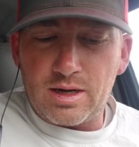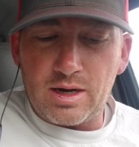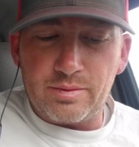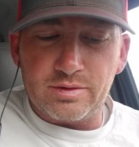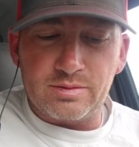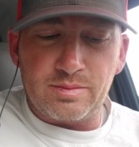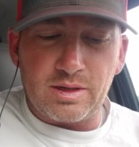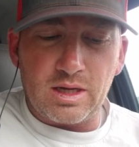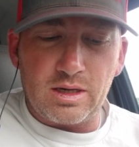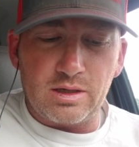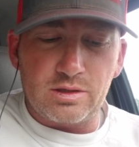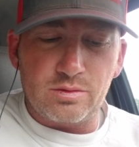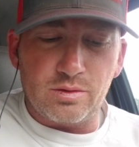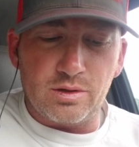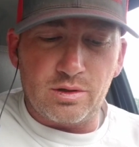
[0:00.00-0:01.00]
I was beginning
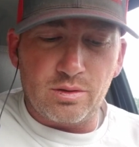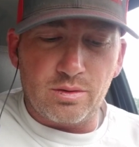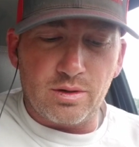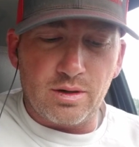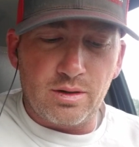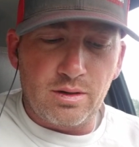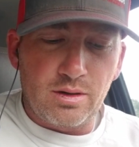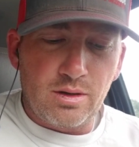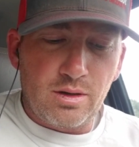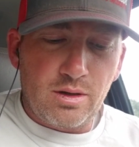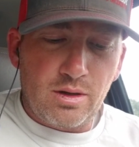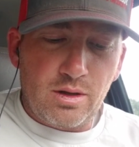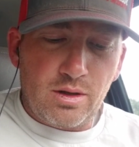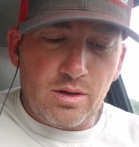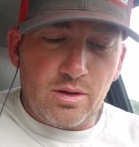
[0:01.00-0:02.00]
to adore,
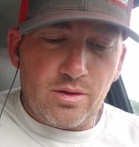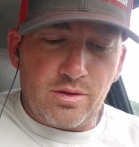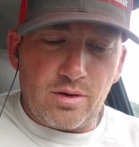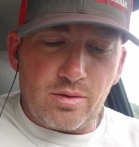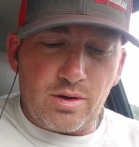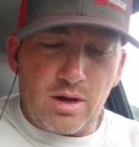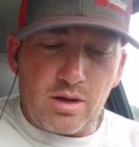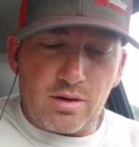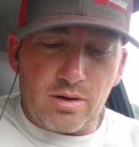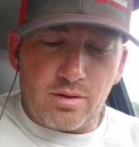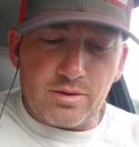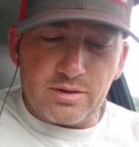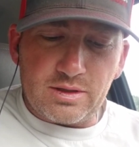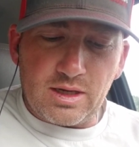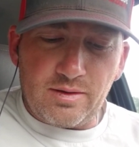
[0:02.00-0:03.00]
though not all
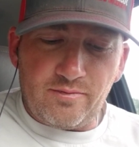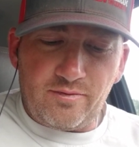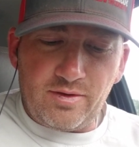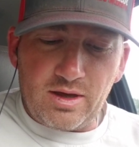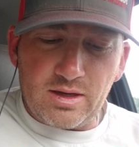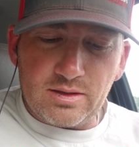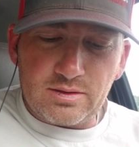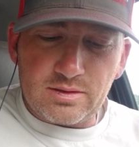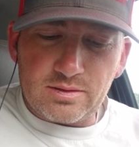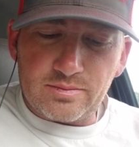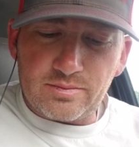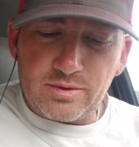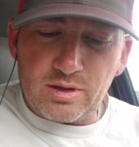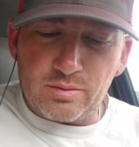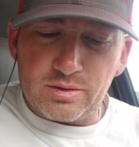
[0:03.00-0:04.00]
the same face.
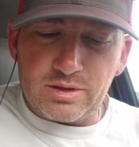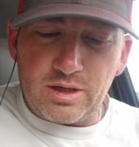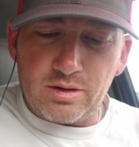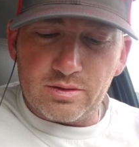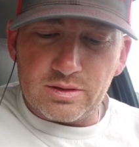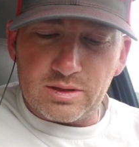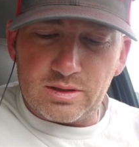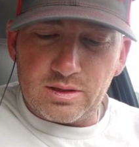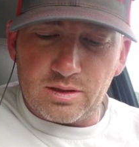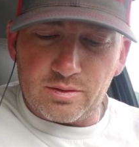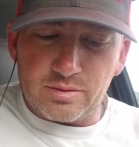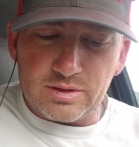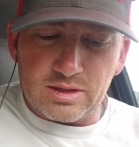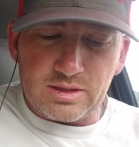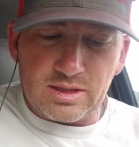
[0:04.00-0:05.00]
It was years until it
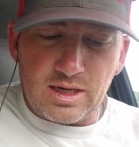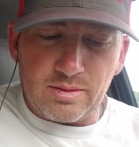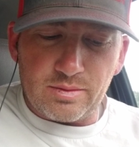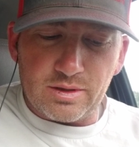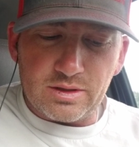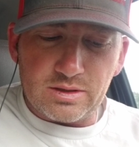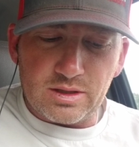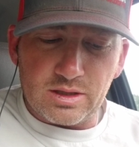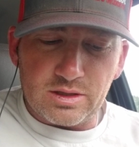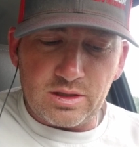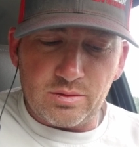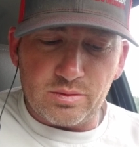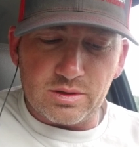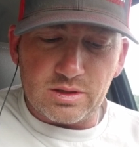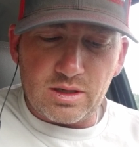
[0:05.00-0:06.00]
was established that she
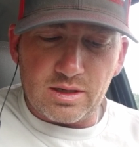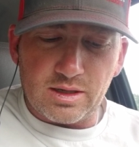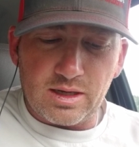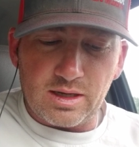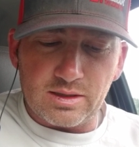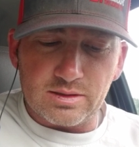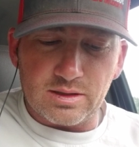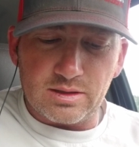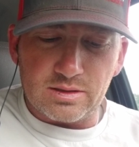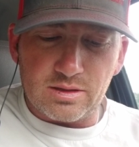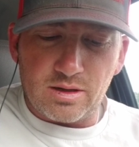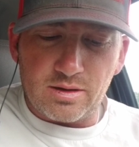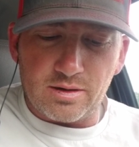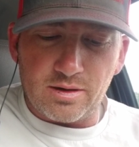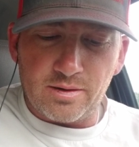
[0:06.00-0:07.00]
was not Kingsley's
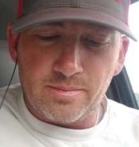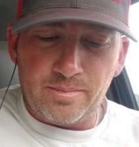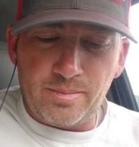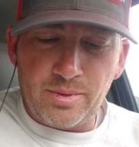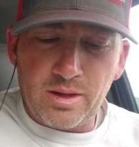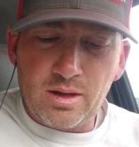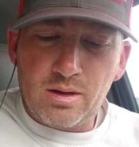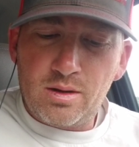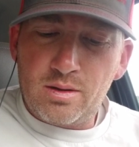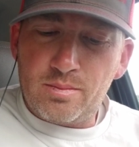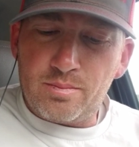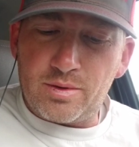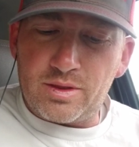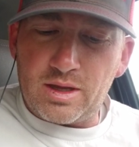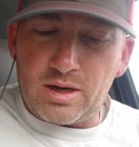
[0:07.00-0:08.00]
daughter,
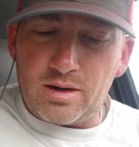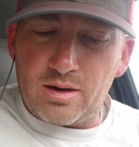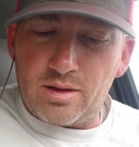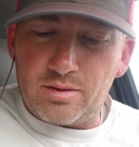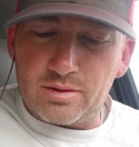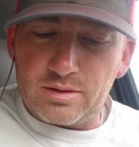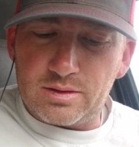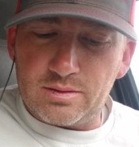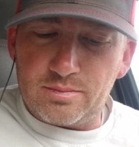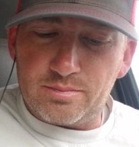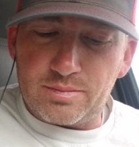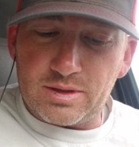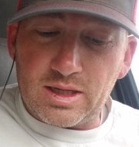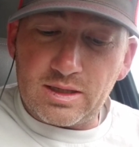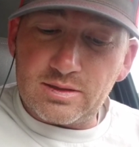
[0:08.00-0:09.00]
but
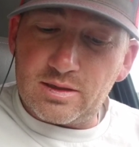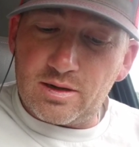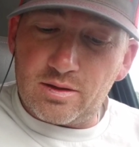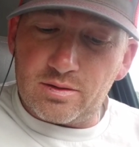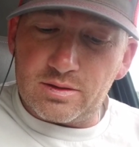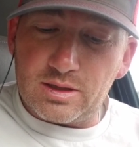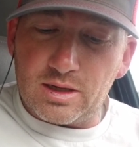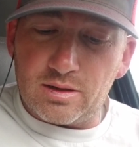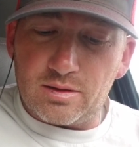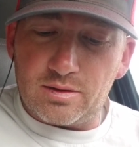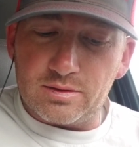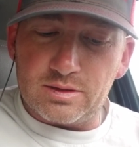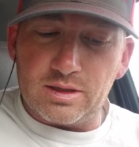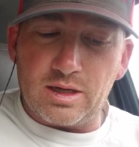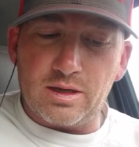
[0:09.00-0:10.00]
that's another tale
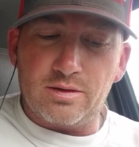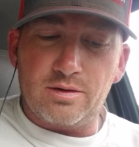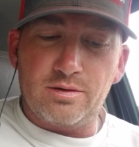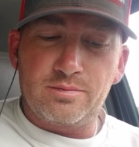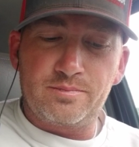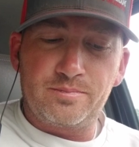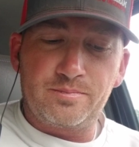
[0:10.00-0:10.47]
altogether.